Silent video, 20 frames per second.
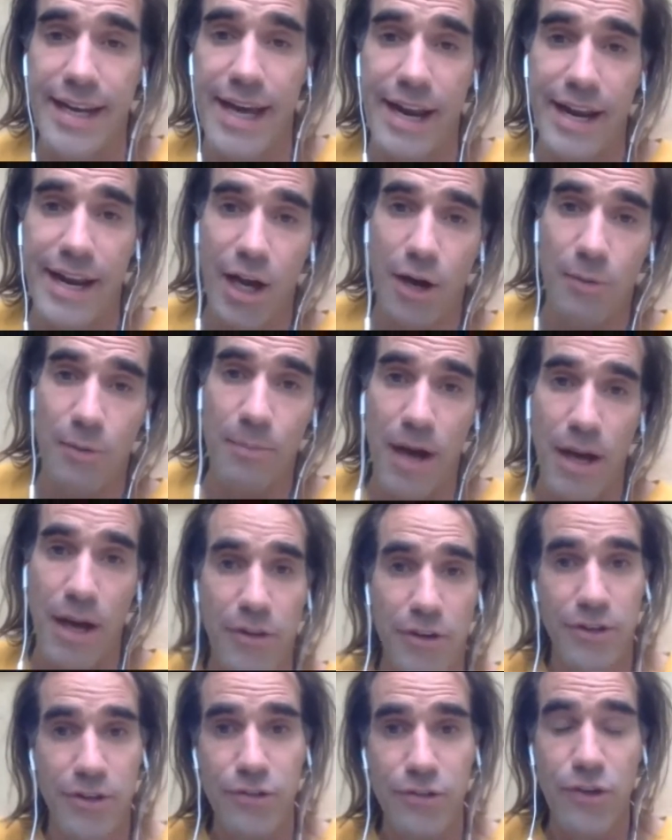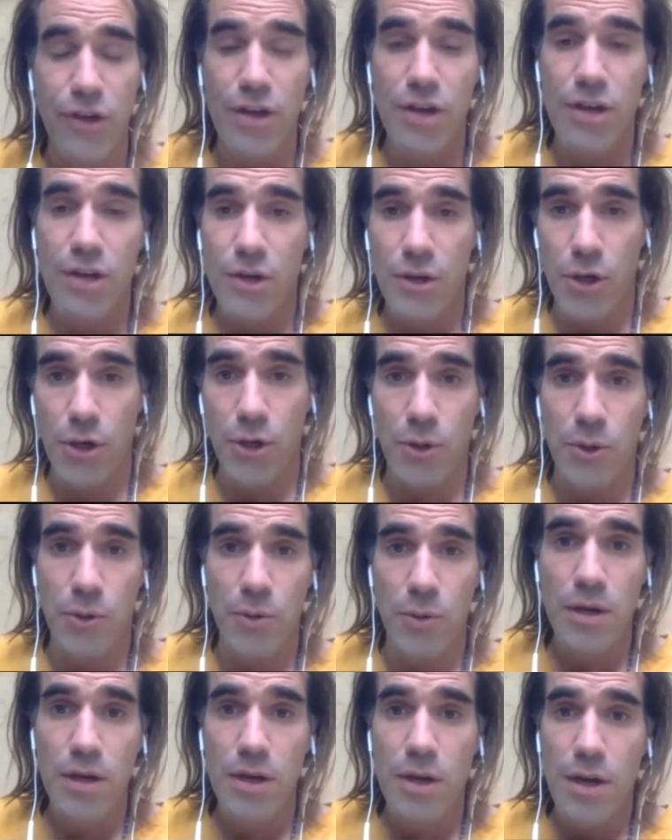to help others who
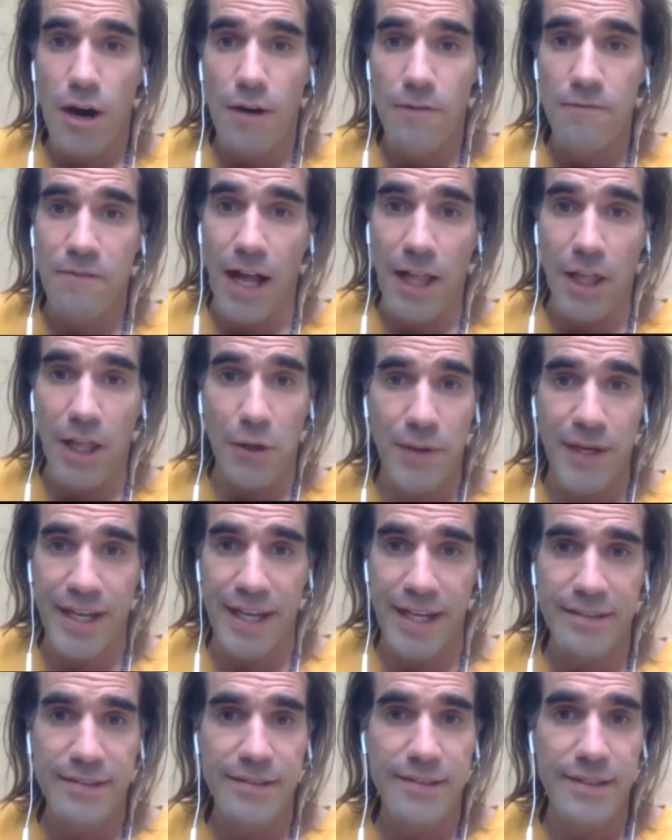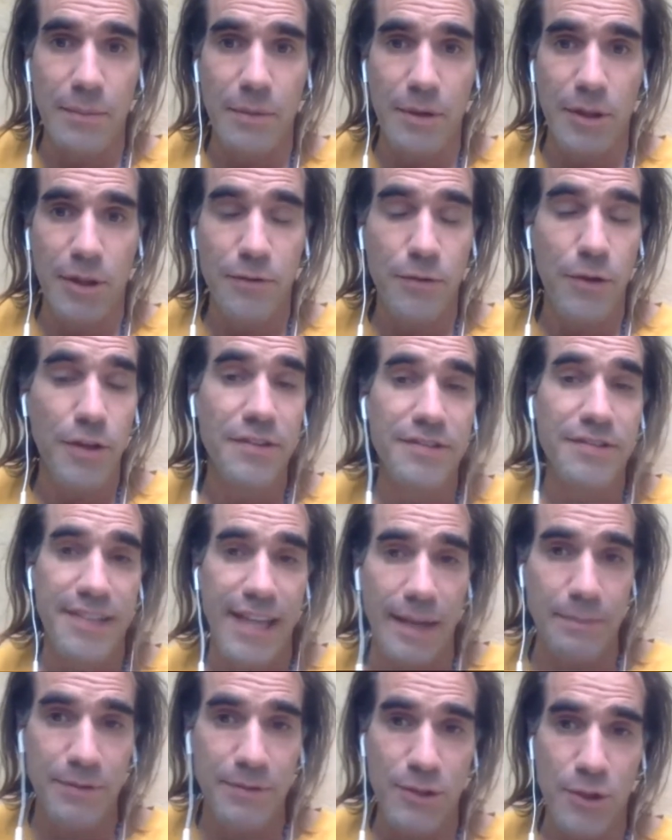are following in similar
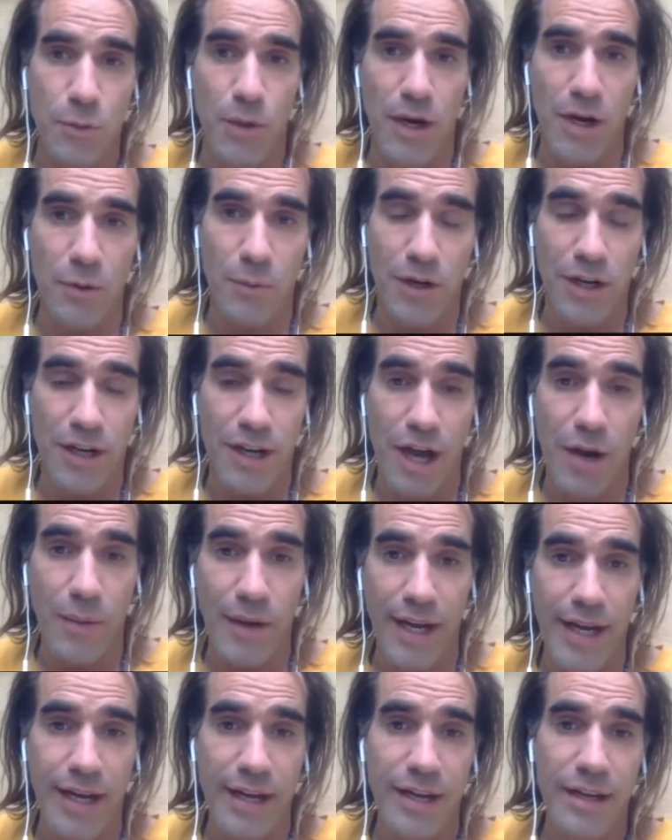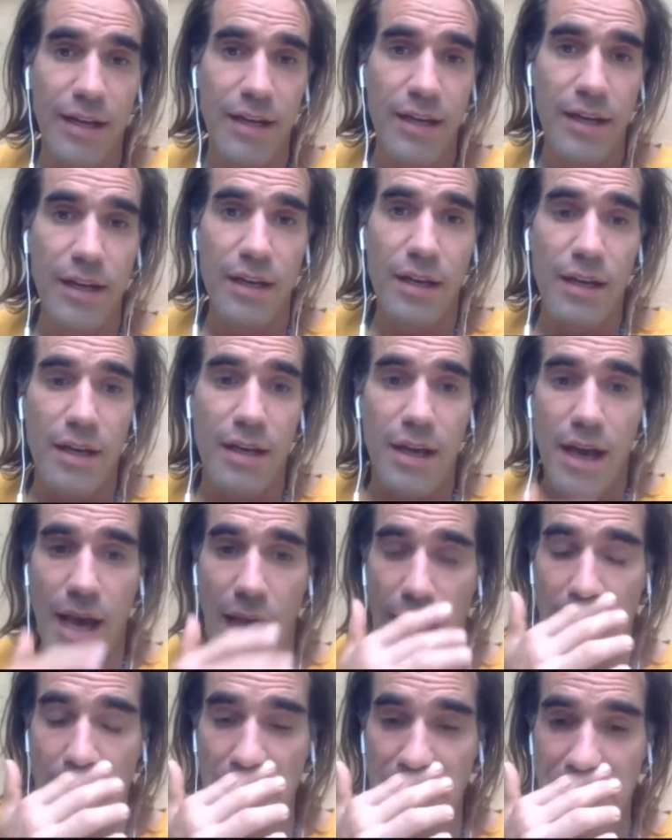footsteps to where we're going.
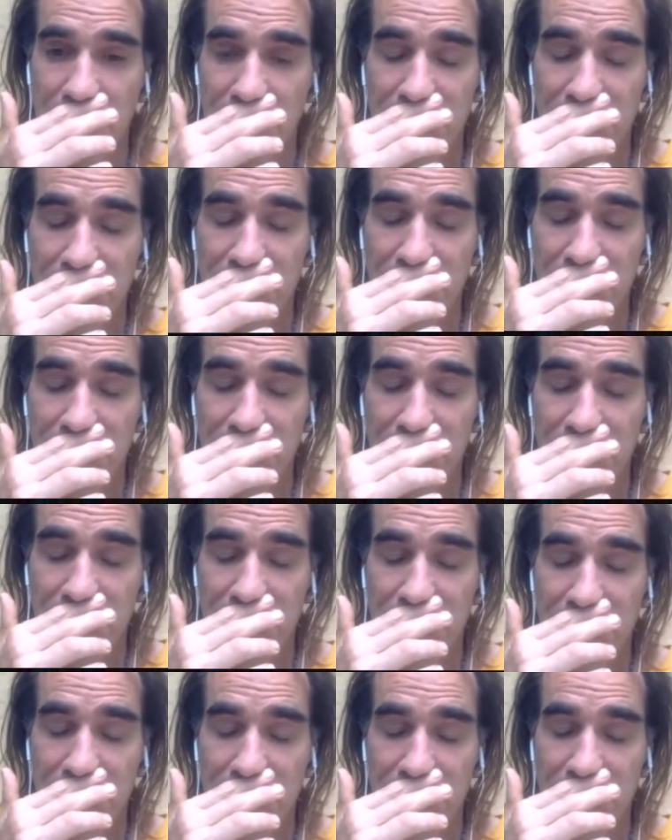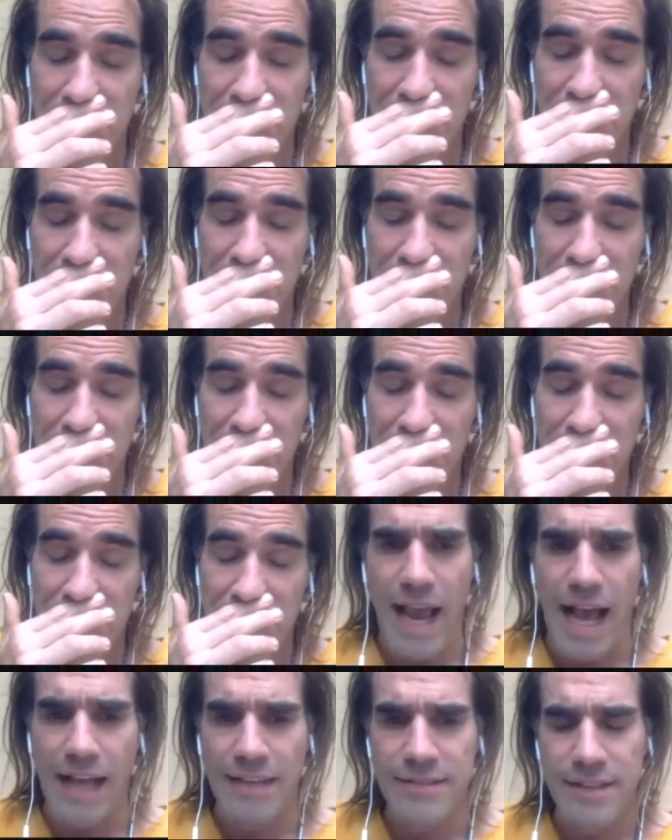Um, and I want to start this off
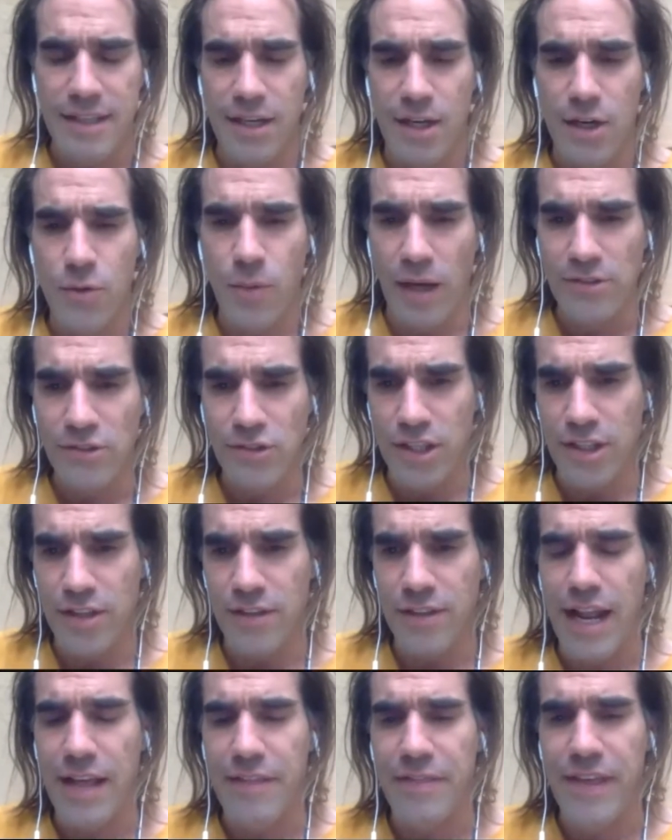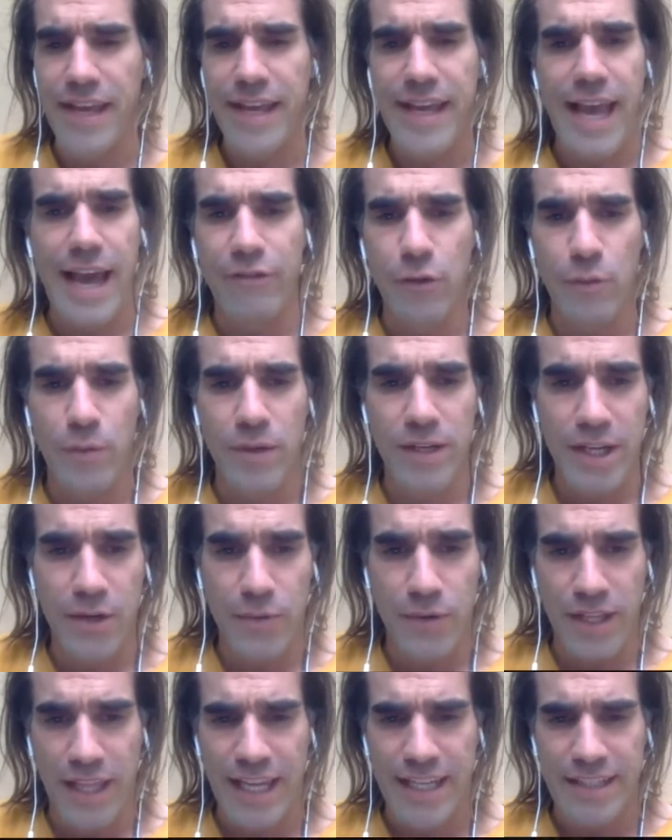by asking a question that I think everyone can
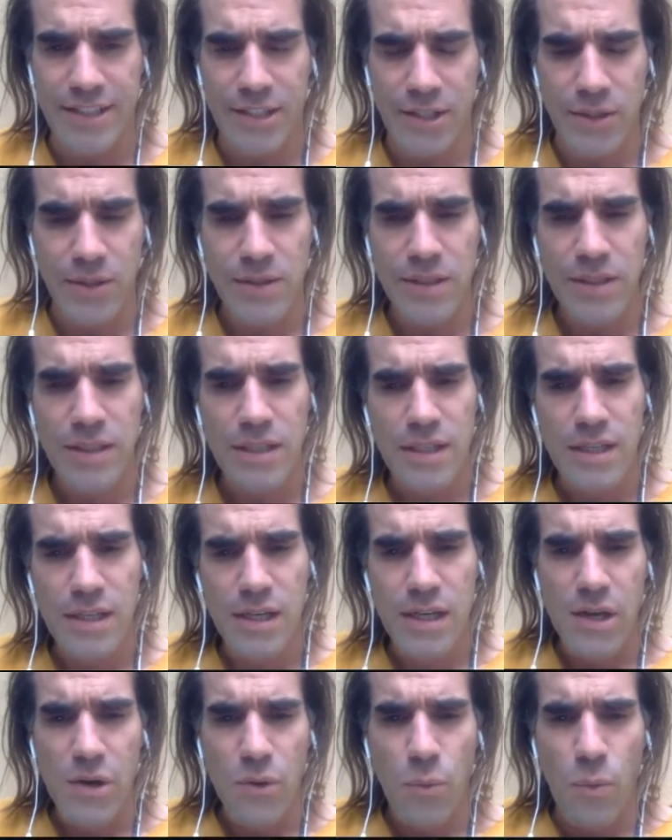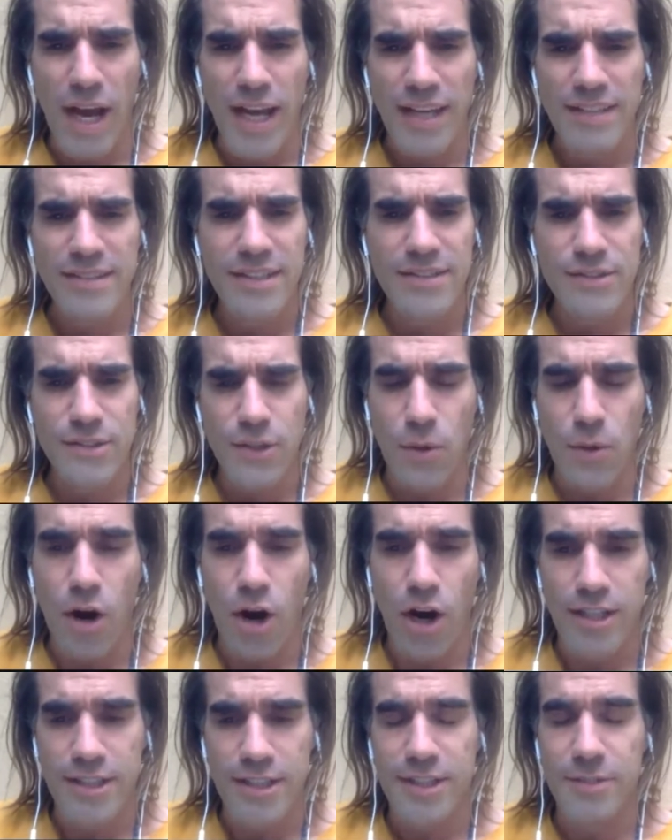relate to why is it so
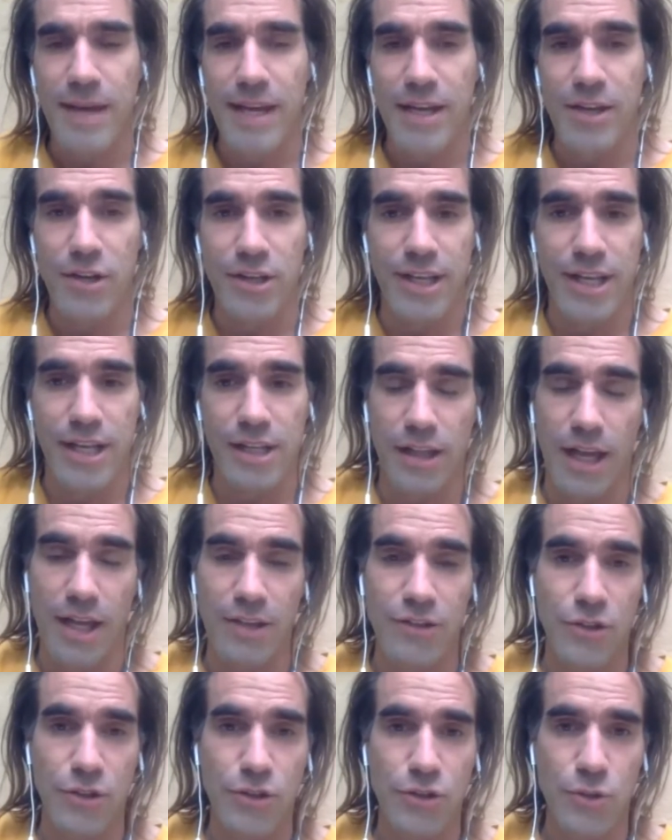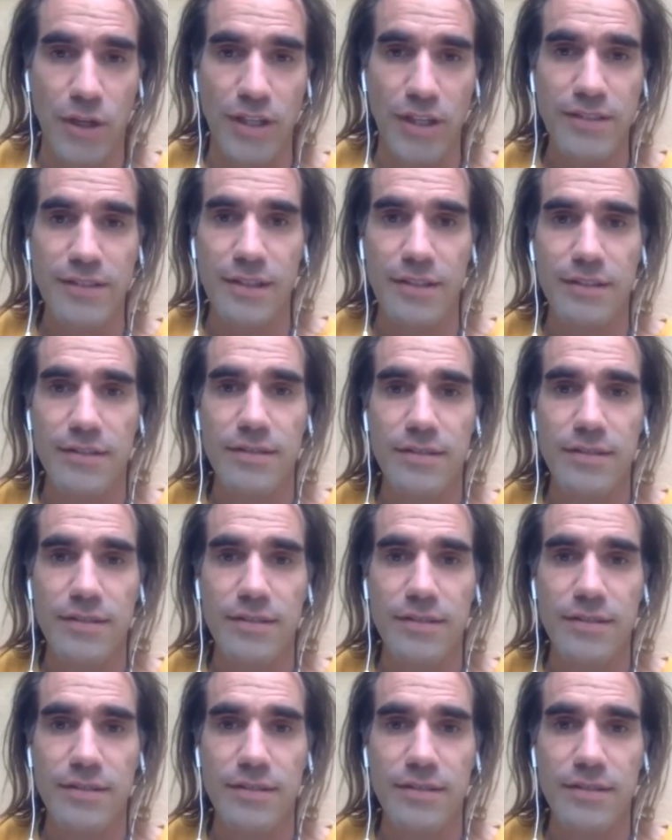hard to make good ecological choices?